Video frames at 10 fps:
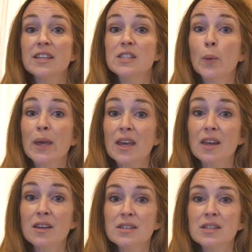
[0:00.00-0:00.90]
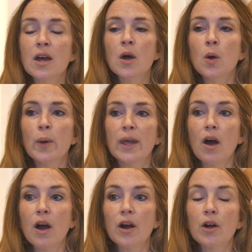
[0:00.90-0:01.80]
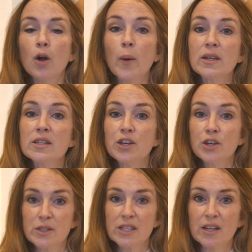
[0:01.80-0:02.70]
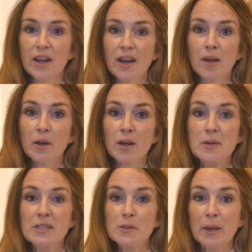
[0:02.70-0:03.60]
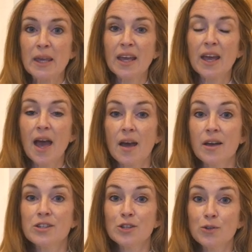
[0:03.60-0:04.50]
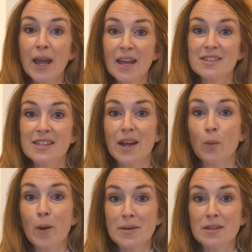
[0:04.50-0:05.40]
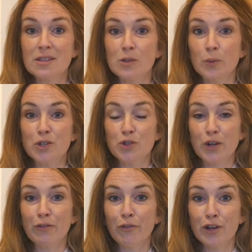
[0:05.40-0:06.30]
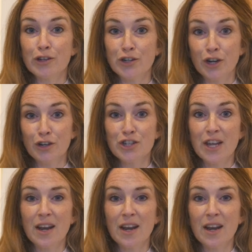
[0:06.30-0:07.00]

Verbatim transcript: This weekend, we are going to Houston, and I'm going to be speaking uh, two days at a women's retreat for a church.